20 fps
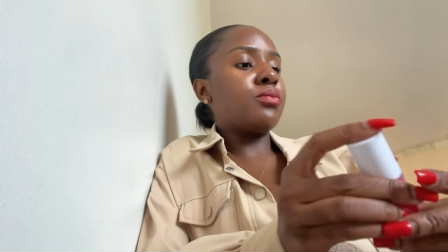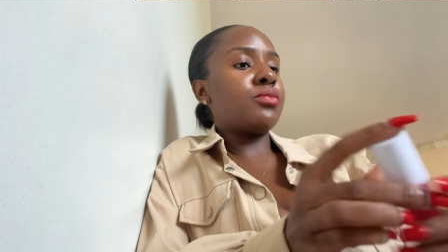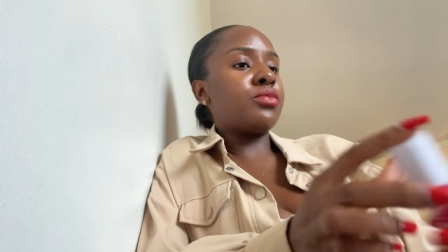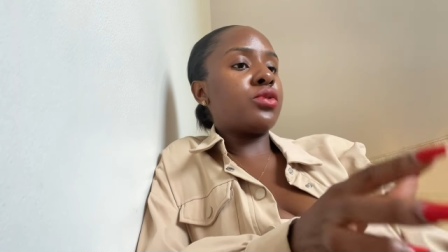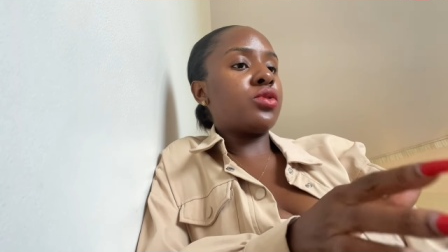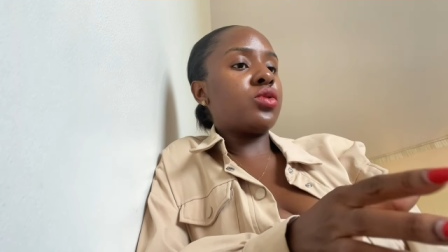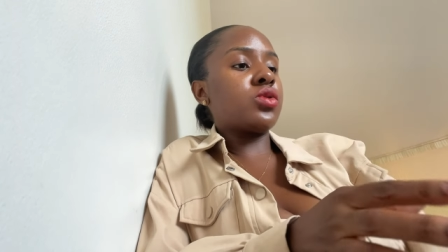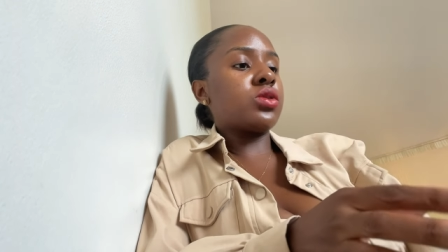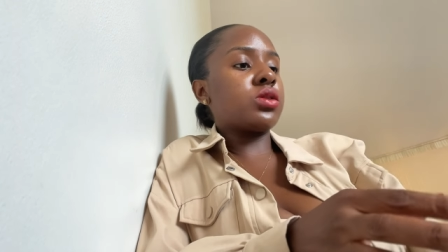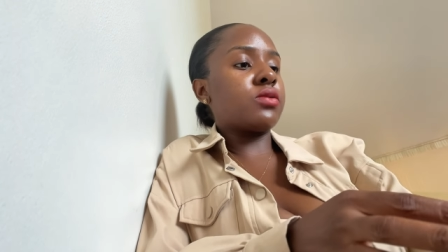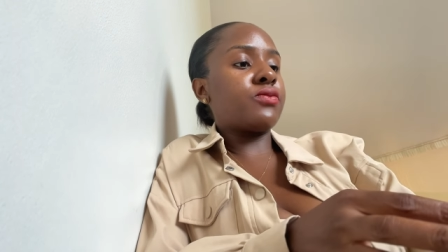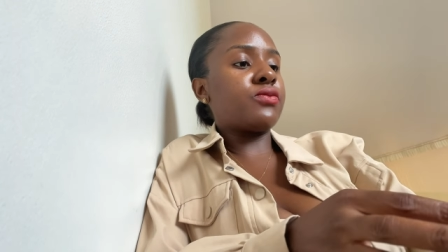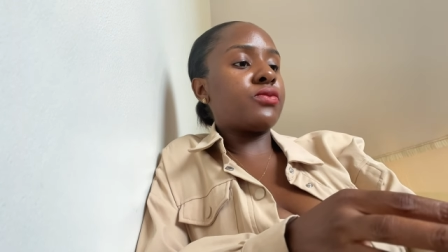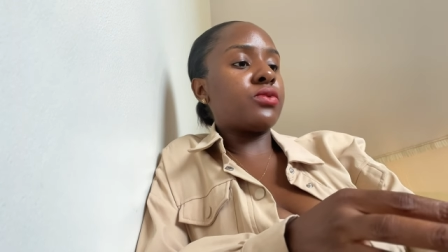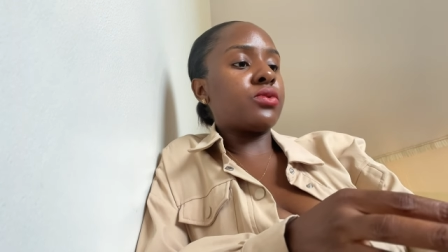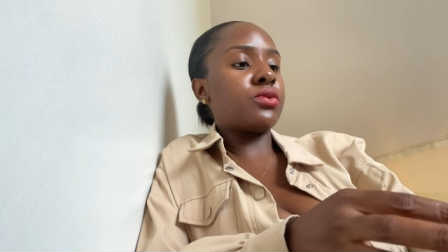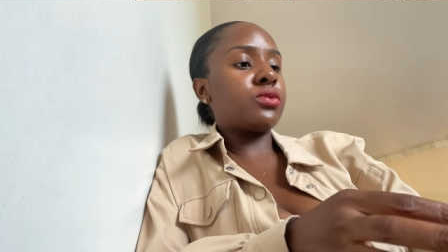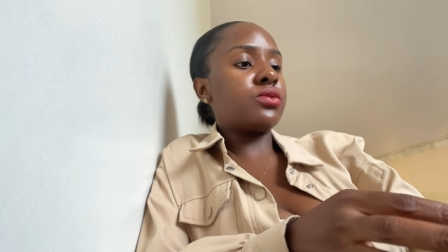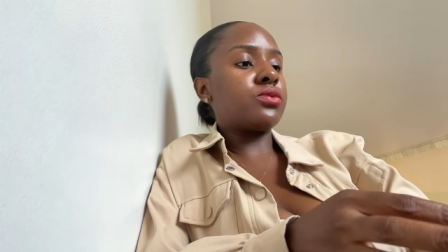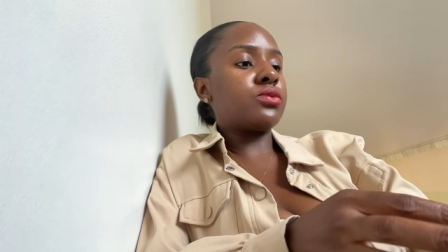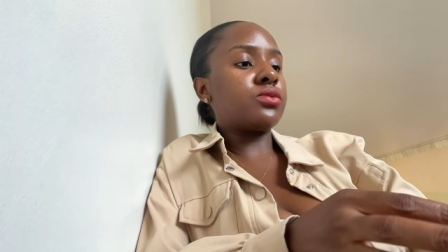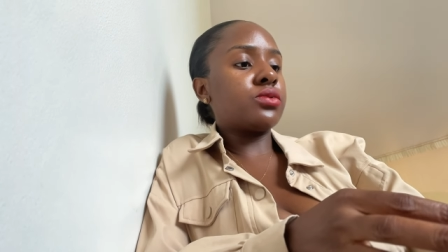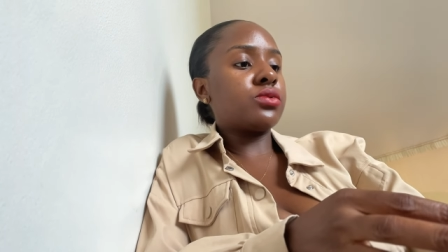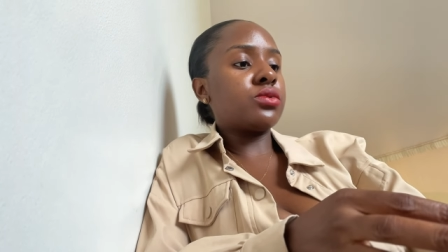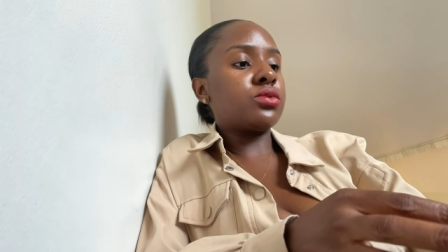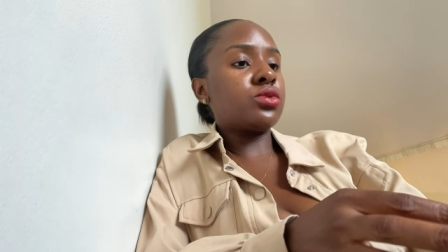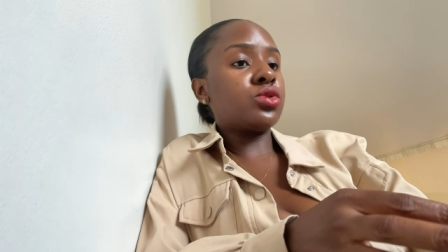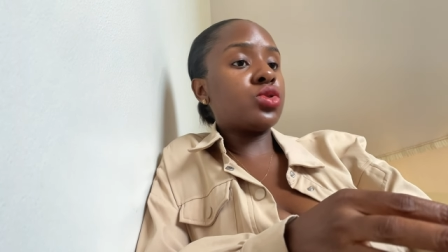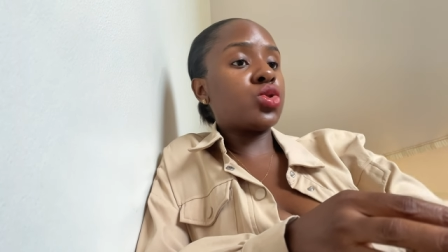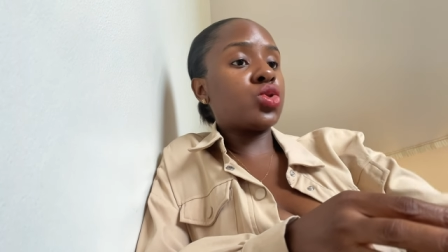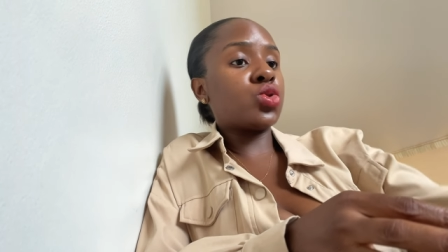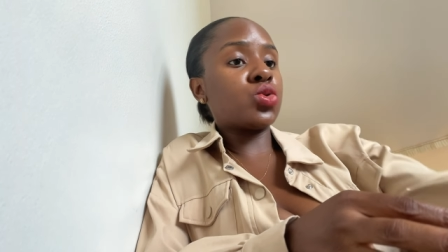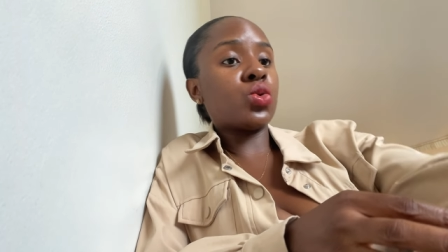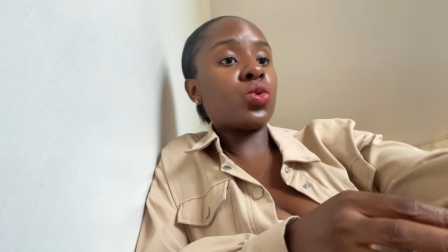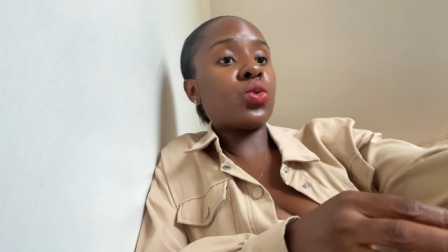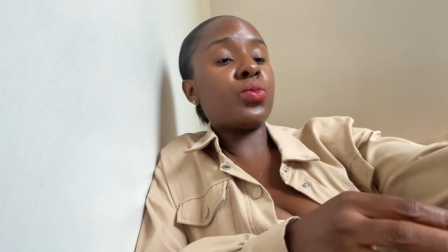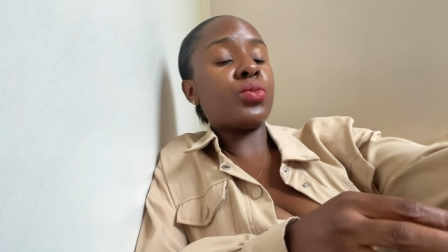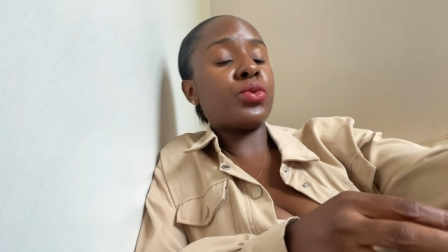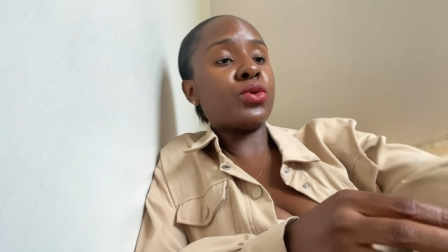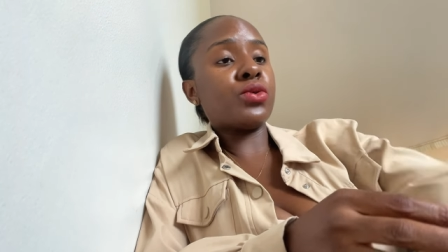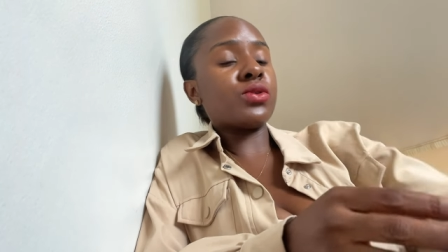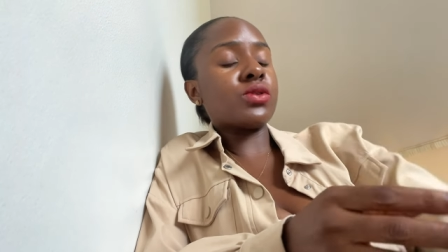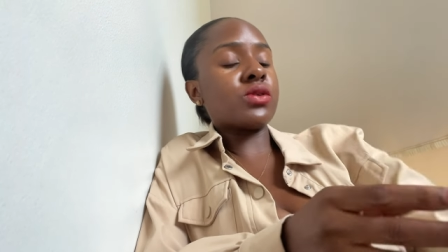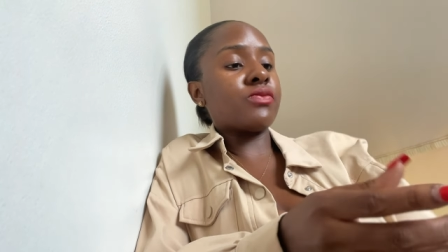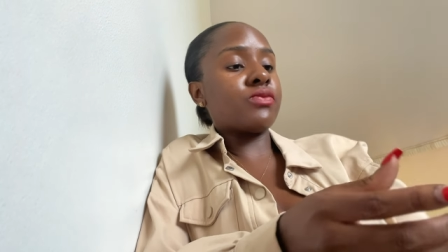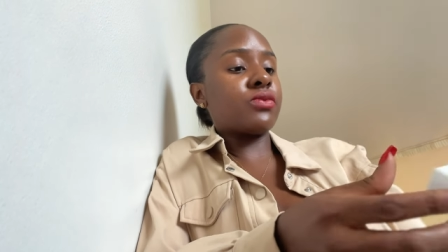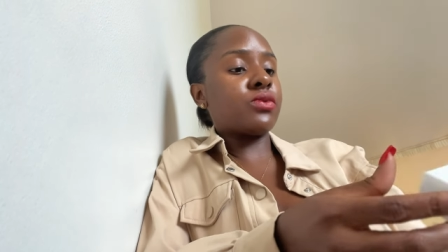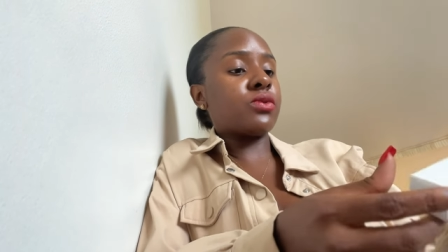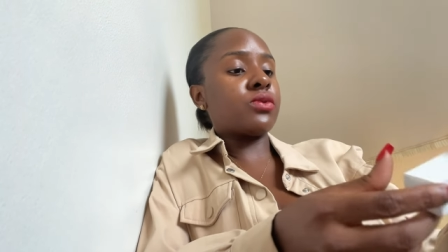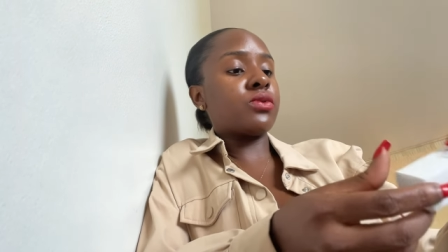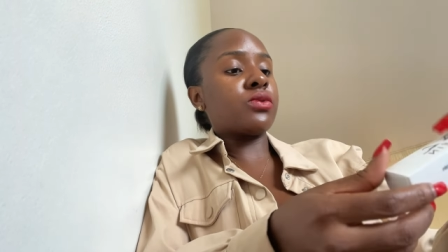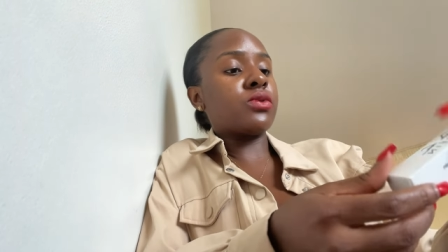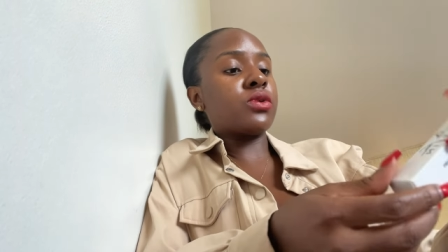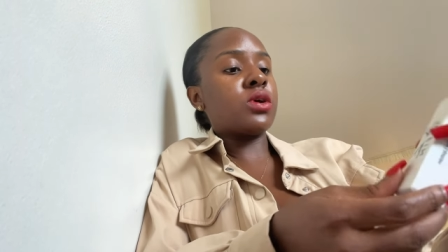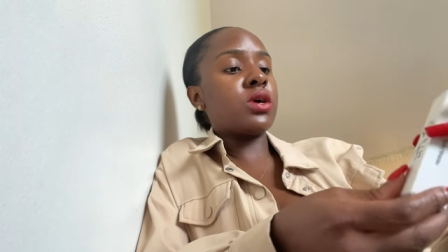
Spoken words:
Beautiful. So beautiful.